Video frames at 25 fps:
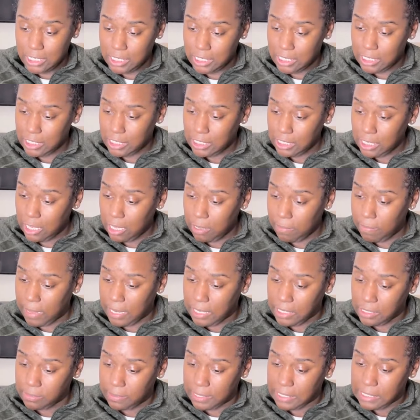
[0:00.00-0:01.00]
Somebody's
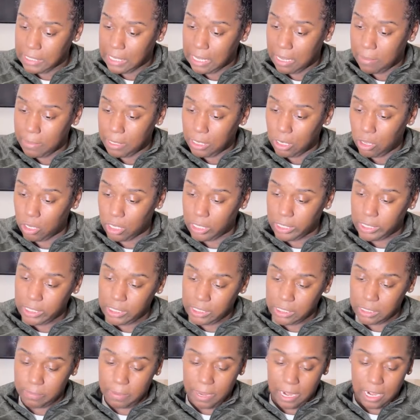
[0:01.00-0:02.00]
about to come along and
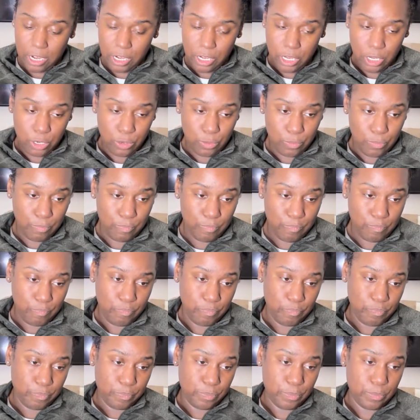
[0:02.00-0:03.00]
inspire you.
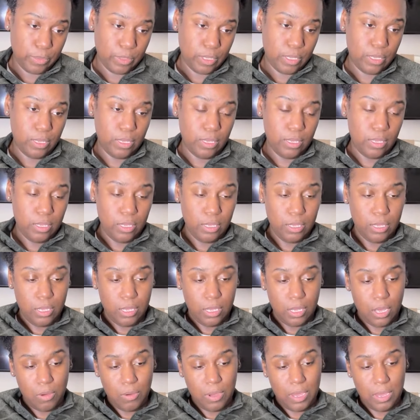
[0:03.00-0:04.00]

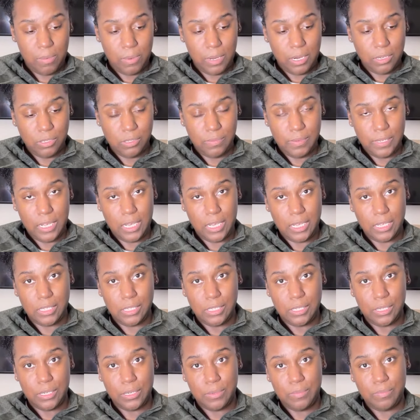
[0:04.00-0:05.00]
Okay, what else for Cancer?